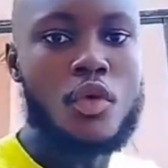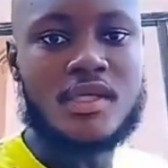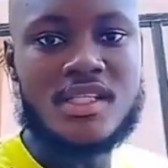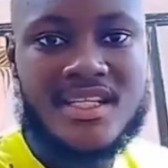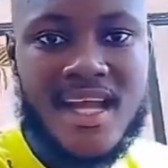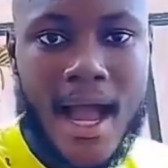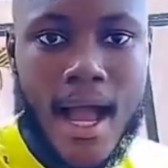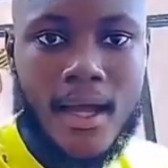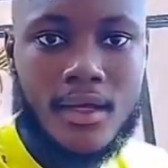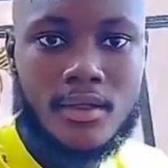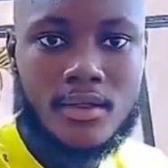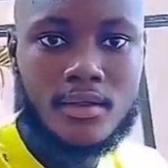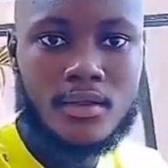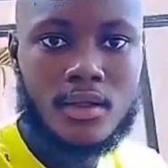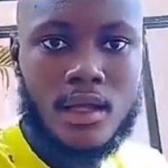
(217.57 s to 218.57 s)
Who was the car?
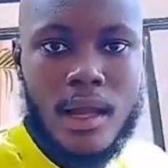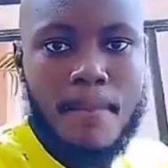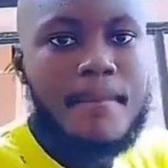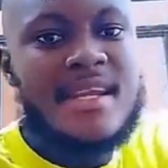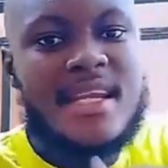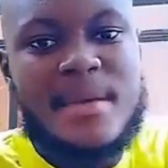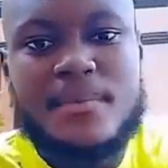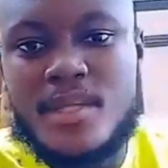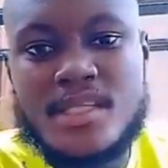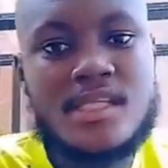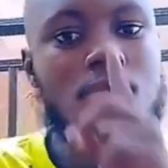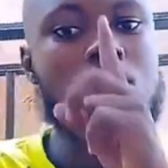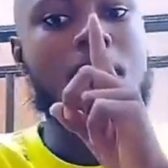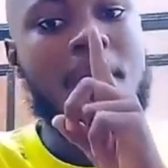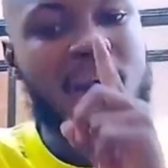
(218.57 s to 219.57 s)
Many
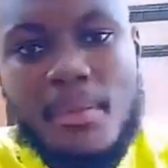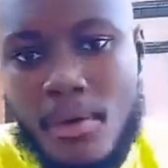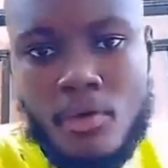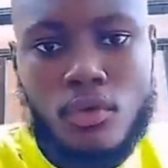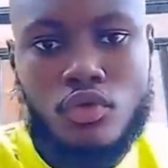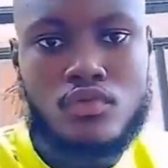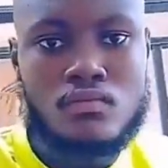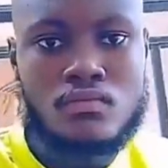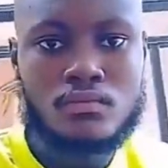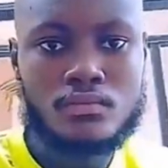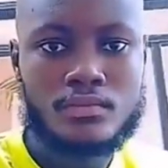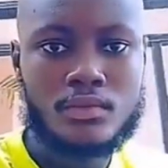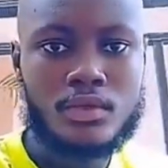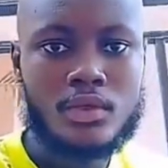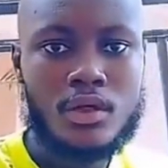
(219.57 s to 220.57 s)
binti, no, but come on to me.
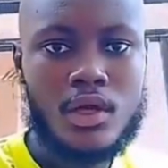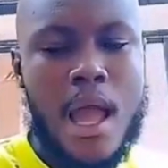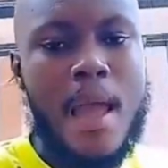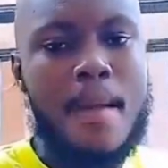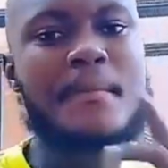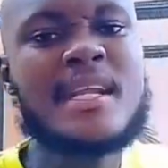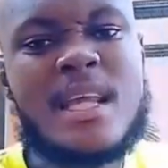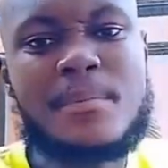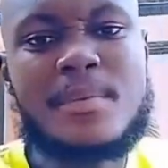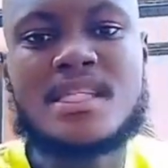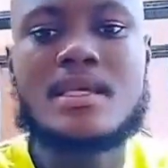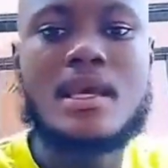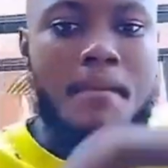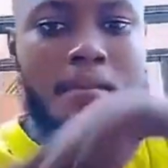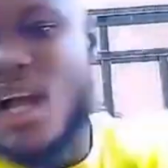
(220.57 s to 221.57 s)
Many
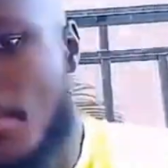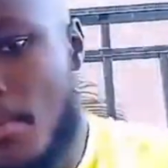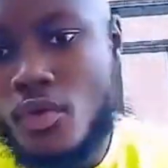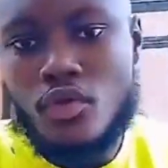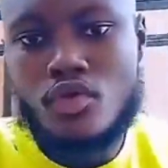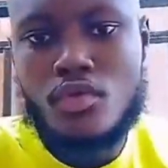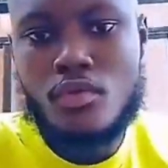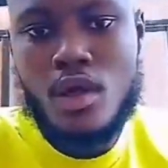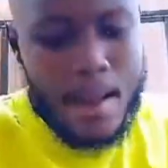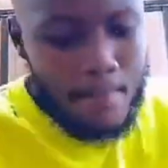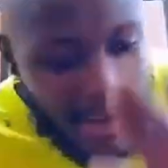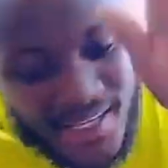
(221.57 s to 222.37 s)
binti, but come on to me.